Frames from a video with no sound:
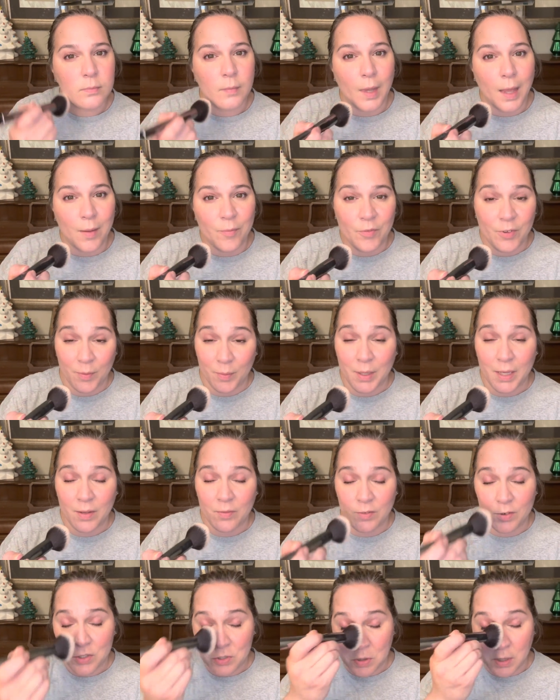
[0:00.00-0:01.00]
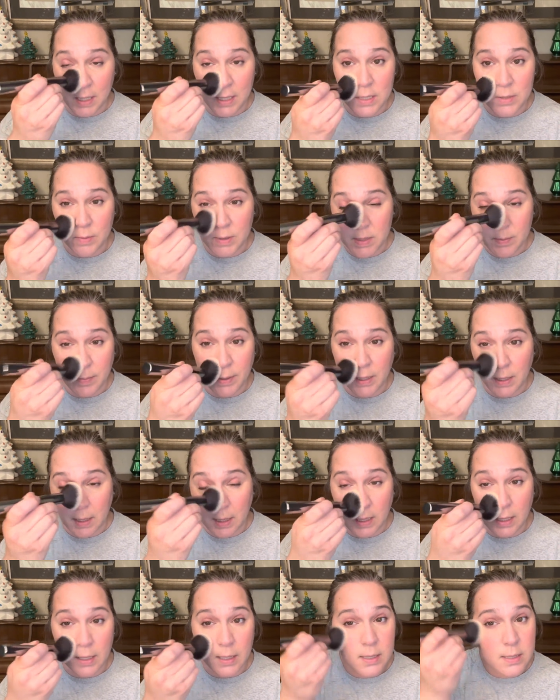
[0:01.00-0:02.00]
I'm filming inventory as we speak
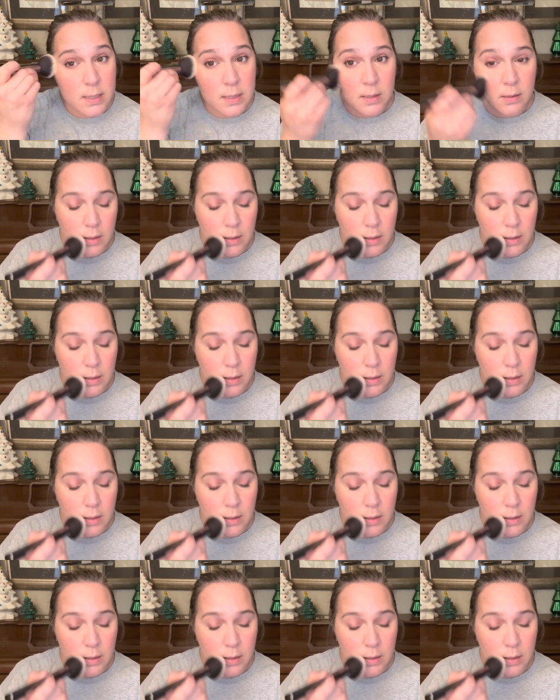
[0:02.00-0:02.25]
and it's still